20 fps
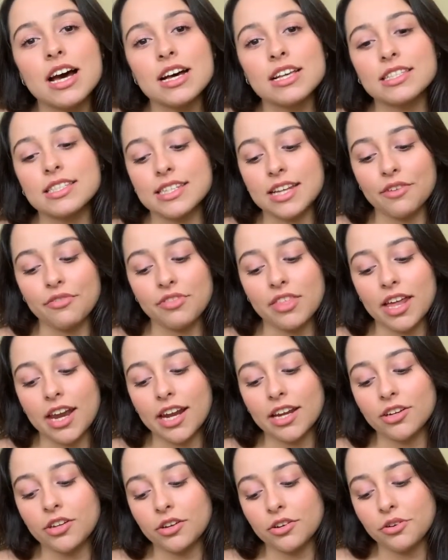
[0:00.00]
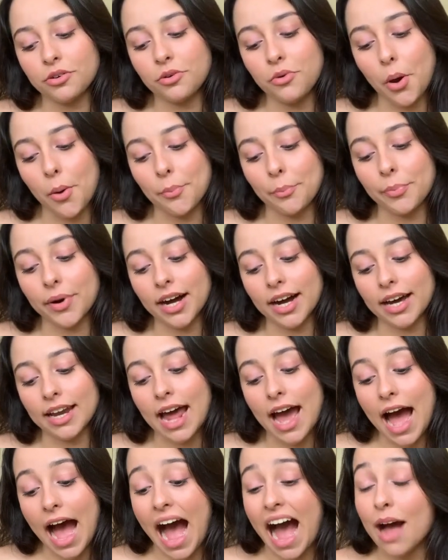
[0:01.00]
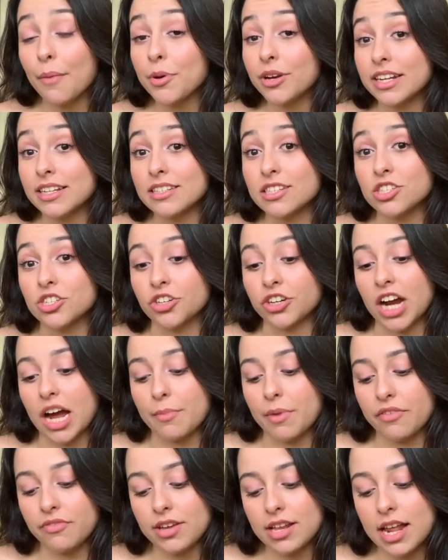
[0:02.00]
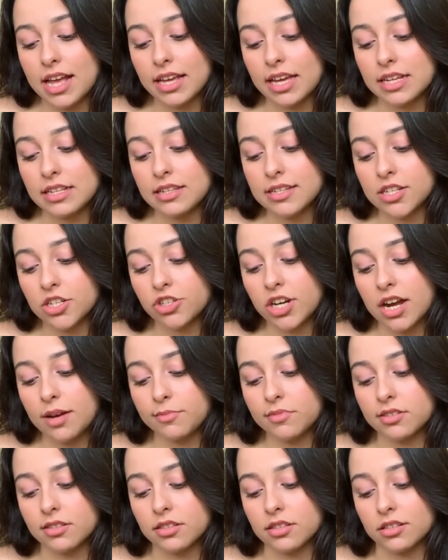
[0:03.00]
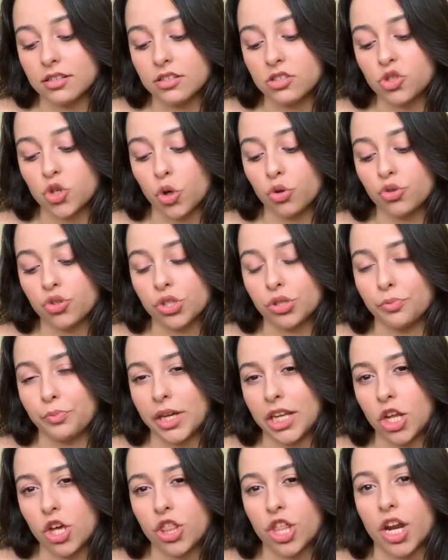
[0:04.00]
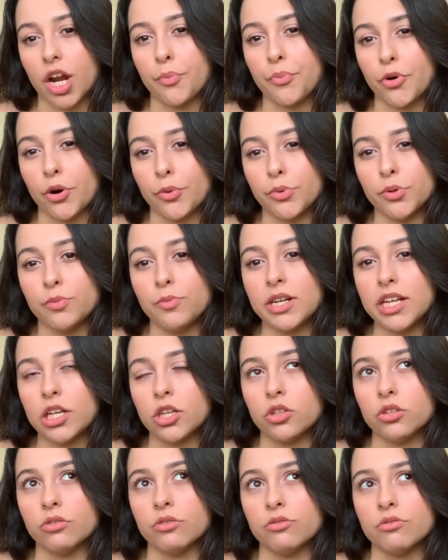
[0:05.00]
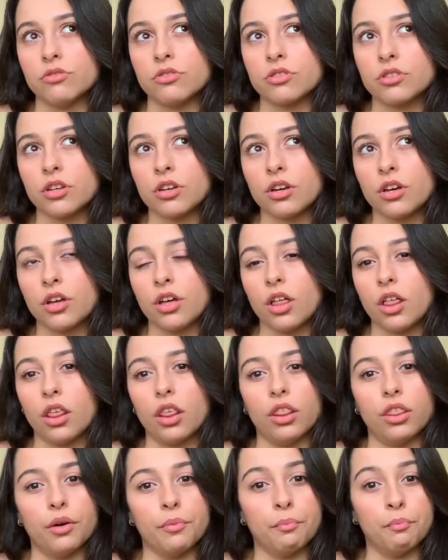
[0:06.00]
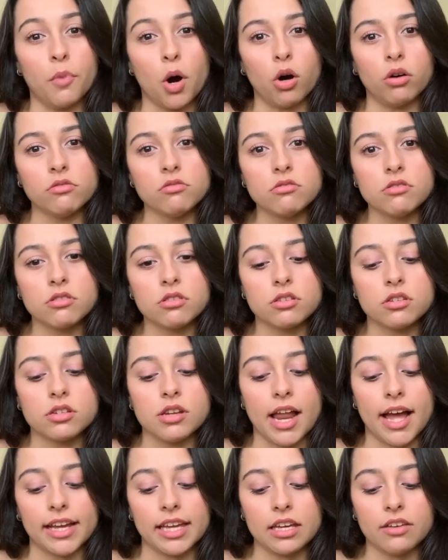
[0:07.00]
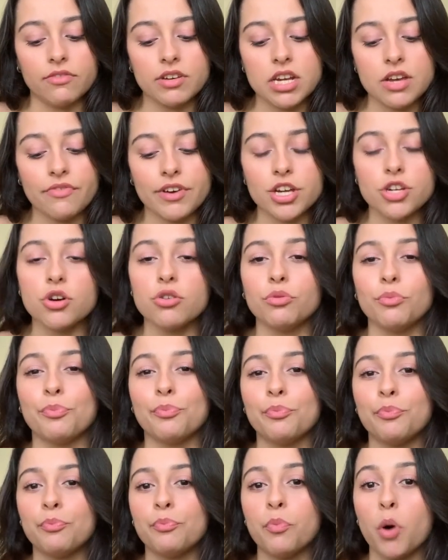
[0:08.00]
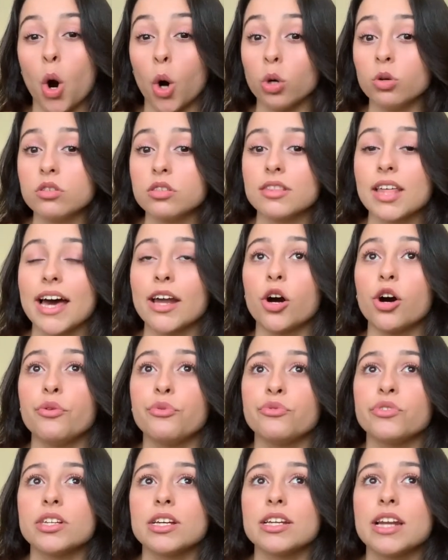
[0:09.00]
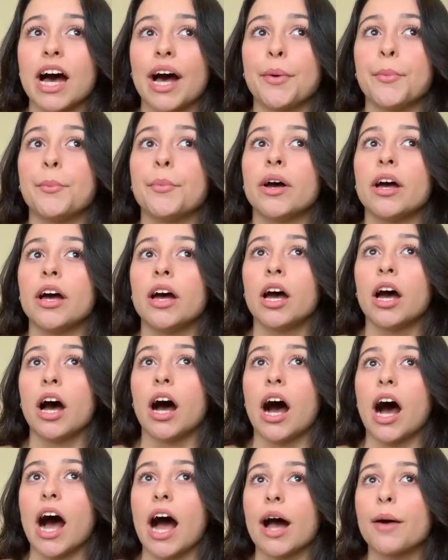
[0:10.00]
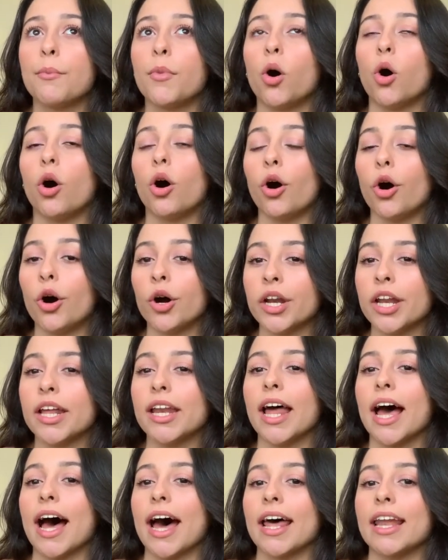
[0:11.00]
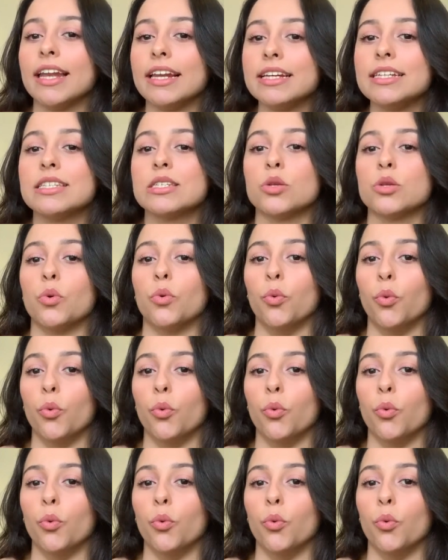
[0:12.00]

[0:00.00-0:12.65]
stuff that I do. But I'm on Instagram. I feel like Instagram's the social media that I probably use the most. Like, even if I don't post that often, I'm on it at least